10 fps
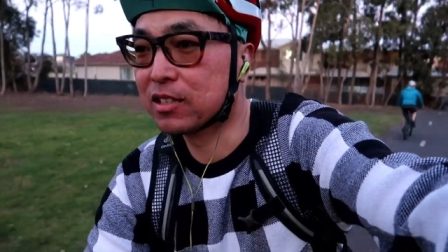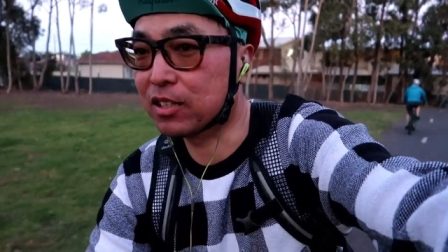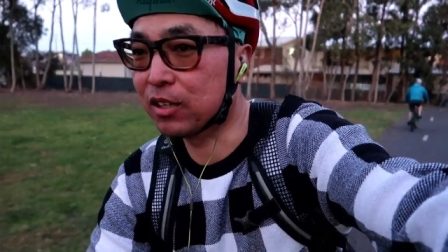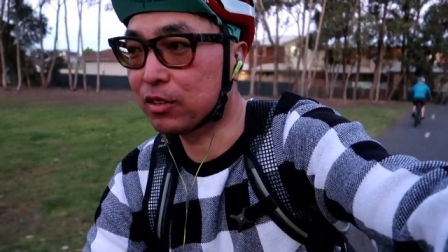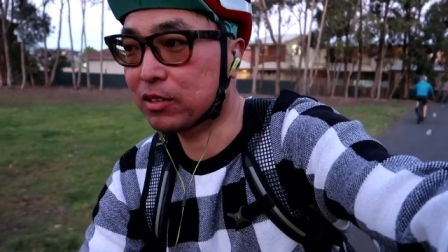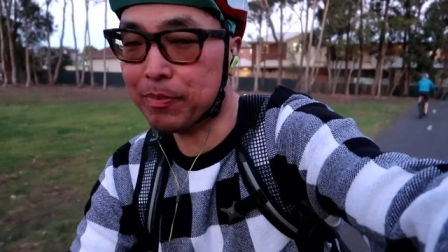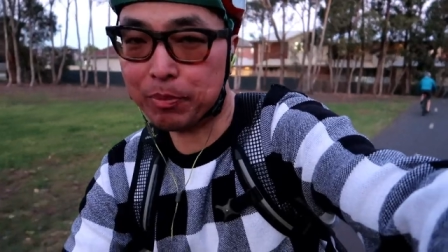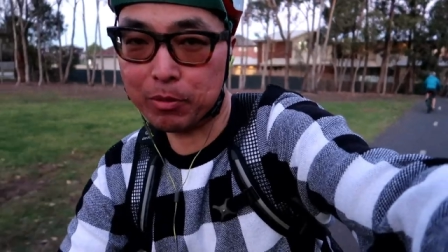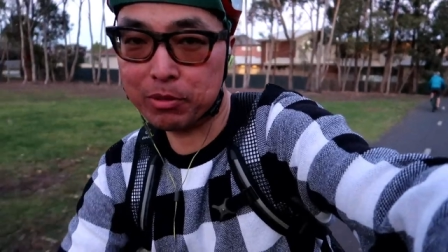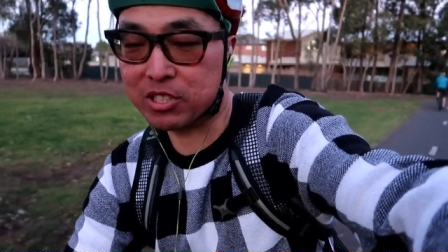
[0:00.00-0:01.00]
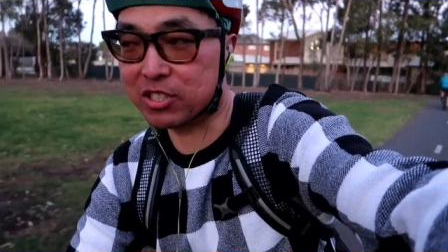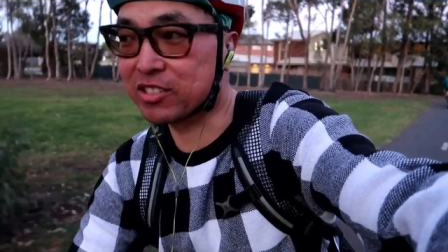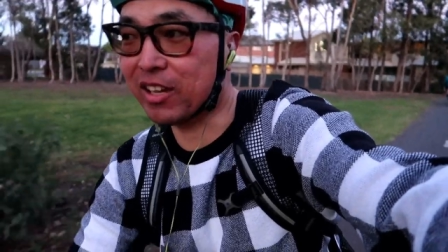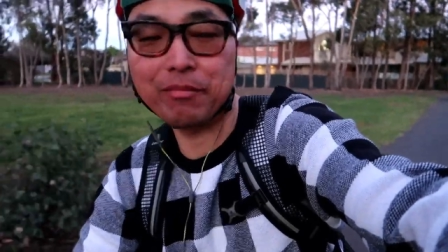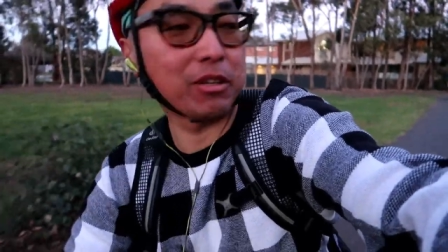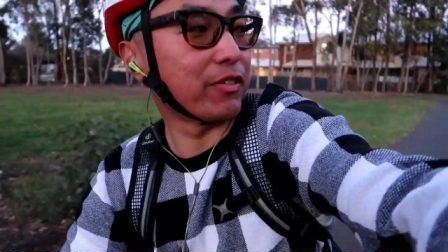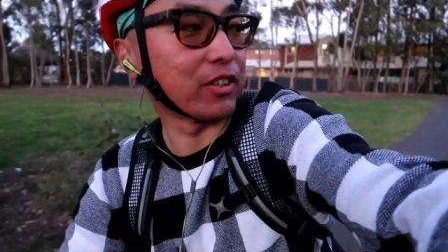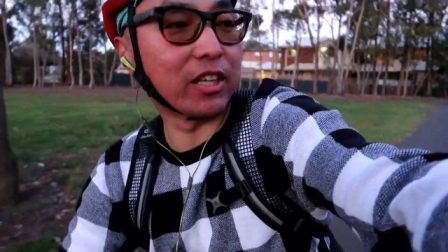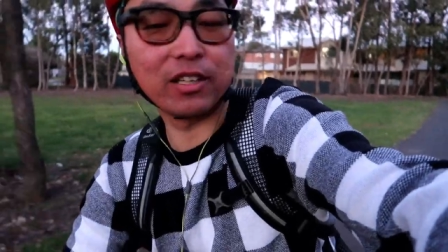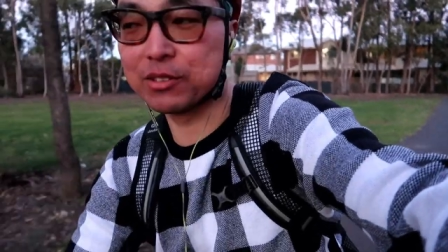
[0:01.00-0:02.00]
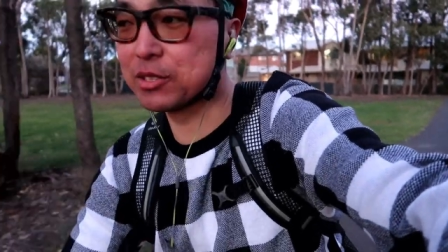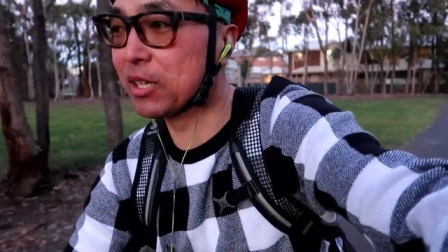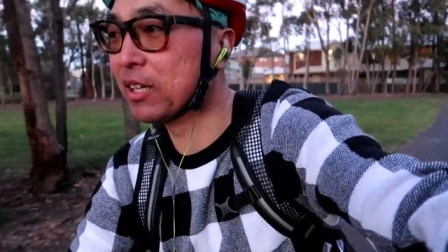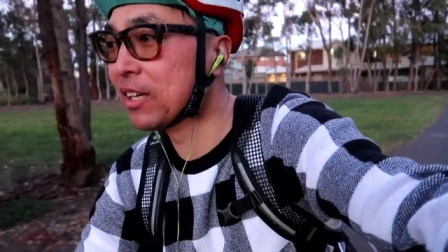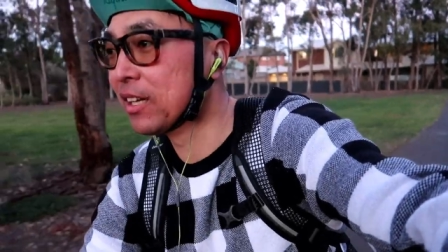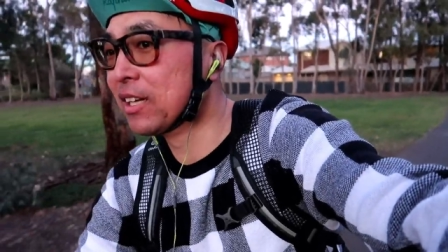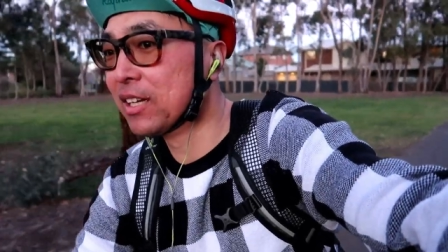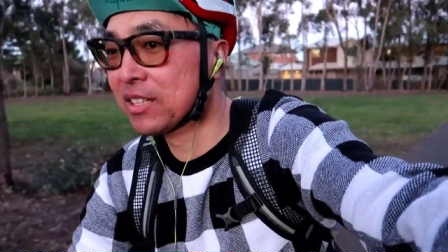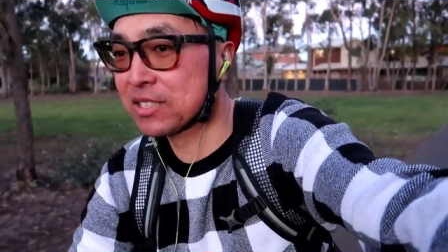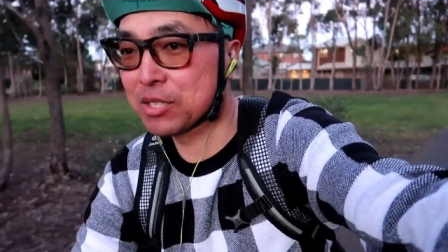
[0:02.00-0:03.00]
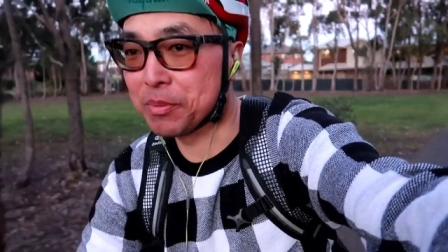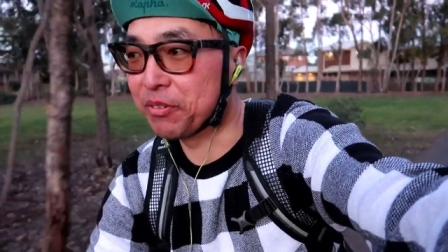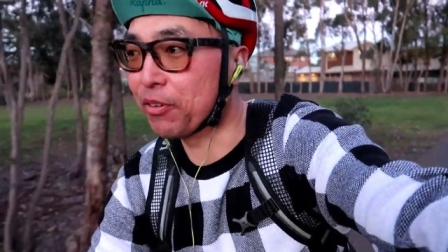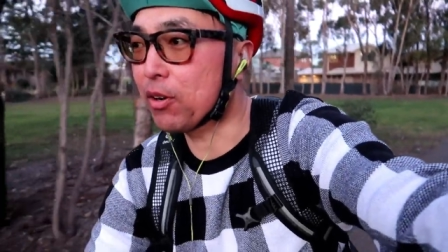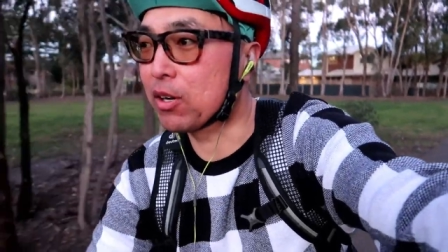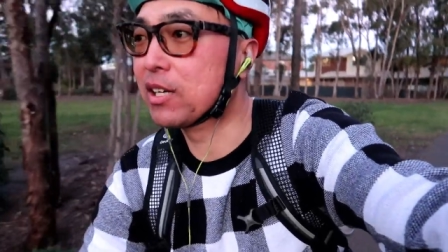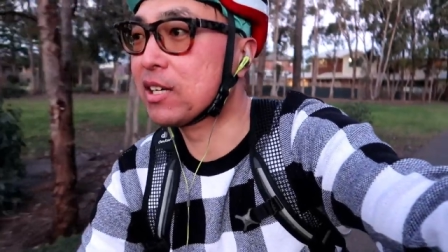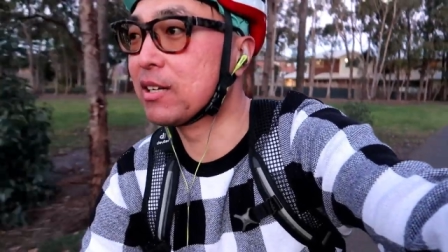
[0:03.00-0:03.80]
So that probably just saved me for the hills just before,